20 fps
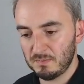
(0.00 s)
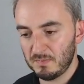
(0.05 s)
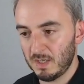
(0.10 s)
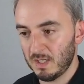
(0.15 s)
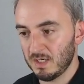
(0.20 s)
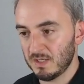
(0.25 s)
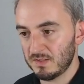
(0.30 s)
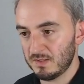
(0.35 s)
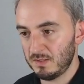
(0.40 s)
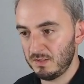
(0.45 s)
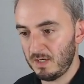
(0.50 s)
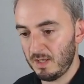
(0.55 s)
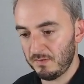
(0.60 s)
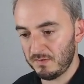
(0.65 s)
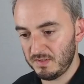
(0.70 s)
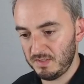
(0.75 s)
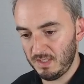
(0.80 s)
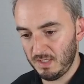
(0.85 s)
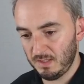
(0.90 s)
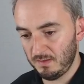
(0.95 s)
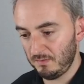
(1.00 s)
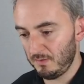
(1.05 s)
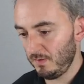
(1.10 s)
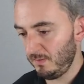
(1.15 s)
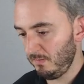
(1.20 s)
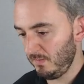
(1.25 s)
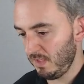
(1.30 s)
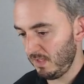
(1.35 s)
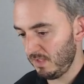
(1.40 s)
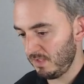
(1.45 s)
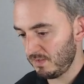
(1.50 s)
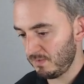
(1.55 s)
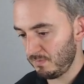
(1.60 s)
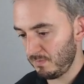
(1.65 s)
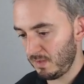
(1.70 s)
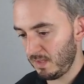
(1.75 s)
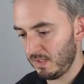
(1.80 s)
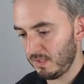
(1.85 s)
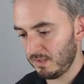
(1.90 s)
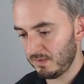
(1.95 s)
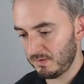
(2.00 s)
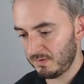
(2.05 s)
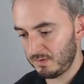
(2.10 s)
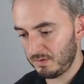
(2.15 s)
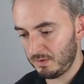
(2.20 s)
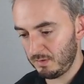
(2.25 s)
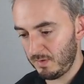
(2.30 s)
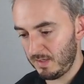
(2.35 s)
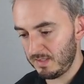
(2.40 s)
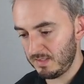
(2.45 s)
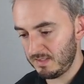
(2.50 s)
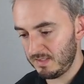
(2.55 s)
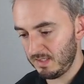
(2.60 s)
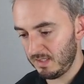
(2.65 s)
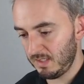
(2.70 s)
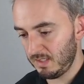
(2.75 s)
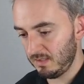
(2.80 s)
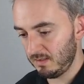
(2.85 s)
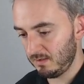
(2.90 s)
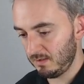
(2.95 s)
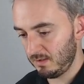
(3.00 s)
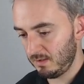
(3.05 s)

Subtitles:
minus another 10 of them is minus 20